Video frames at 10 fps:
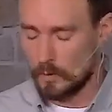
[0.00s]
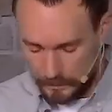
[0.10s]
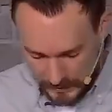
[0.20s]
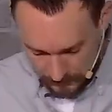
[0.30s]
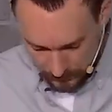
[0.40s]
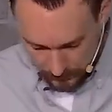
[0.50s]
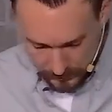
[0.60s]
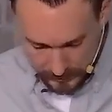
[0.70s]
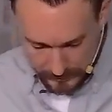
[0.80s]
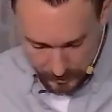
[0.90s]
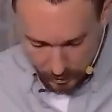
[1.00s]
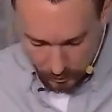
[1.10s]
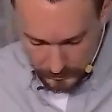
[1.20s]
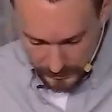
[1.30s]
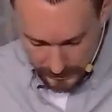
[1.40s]
were people that
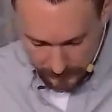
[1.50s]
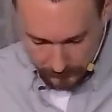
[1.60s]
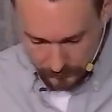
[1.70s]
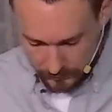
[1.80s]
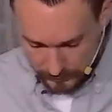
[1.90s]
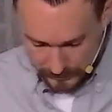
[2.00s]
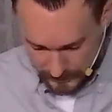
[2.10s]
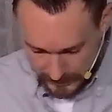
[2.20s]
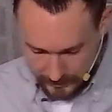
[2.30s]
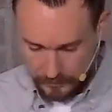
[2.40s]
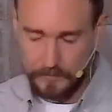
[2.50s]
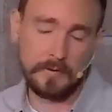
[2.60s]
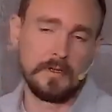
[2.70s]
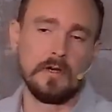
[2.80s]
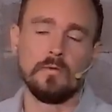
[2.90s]
only ever looked
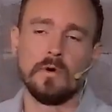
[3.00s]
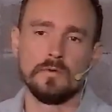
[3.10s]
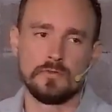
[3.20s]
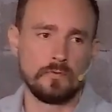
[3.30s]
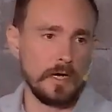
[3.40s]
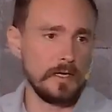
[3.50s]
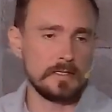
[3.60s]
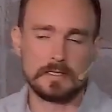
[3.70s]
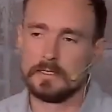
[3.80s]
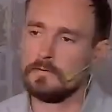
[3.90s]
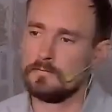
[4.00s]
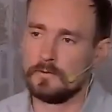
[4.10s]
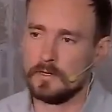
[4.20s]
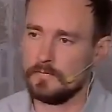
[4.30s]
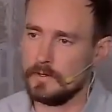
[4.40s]
down at what was right in
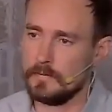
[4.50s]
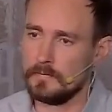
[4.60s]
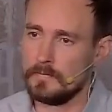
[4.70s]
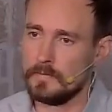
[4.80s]
front of them.